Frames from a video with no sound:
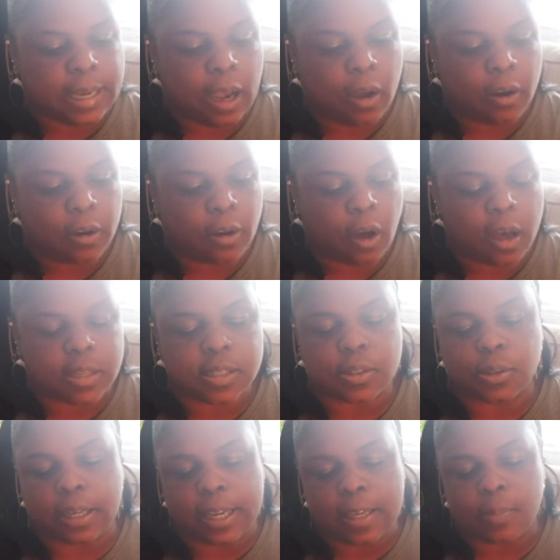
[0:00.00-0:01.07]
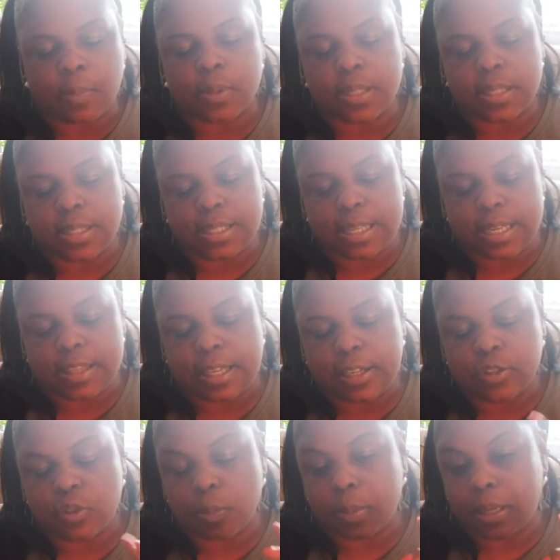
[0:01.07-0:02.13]
are also able to see
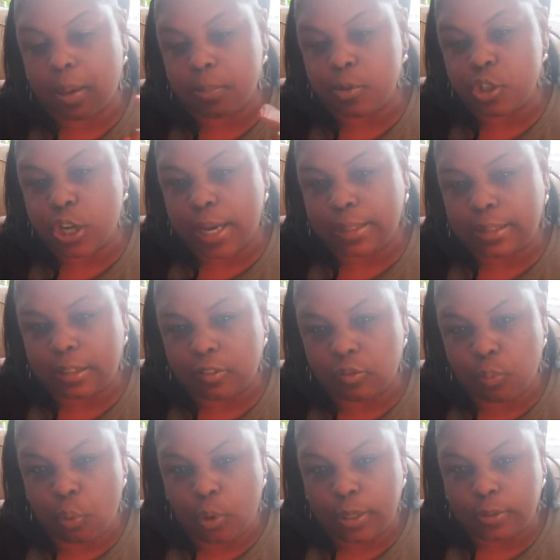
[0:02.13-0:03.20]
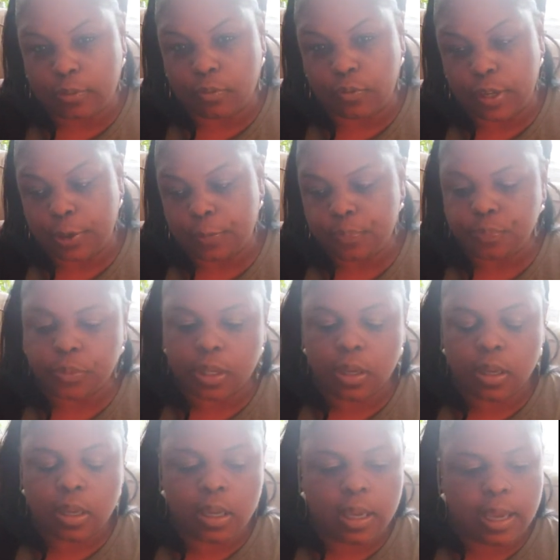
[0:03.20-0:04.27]
things from an objective point of view.
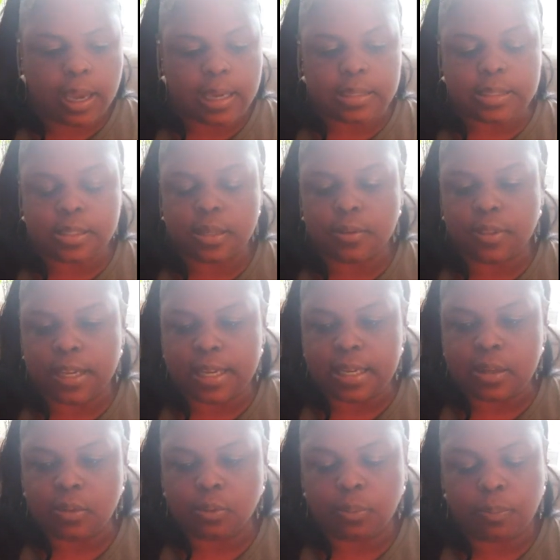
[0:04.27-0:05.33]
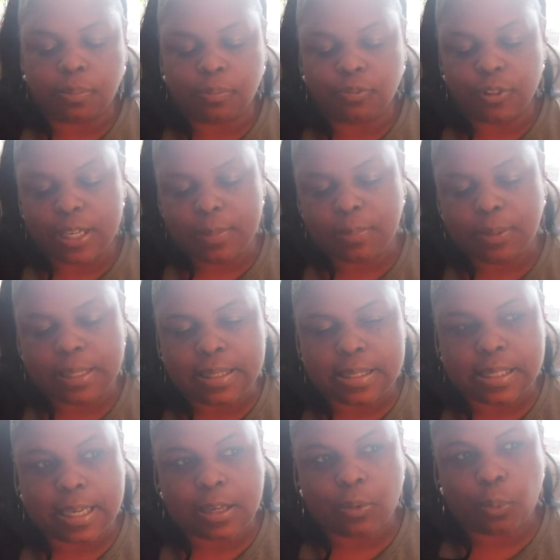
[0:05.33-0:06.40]
And so it's
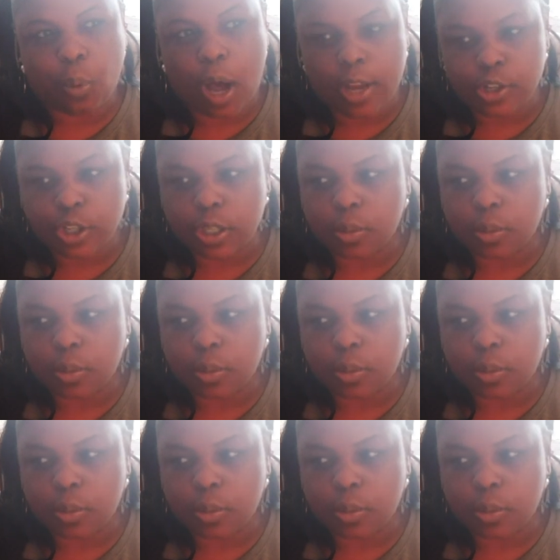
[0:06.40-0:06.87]
like watching a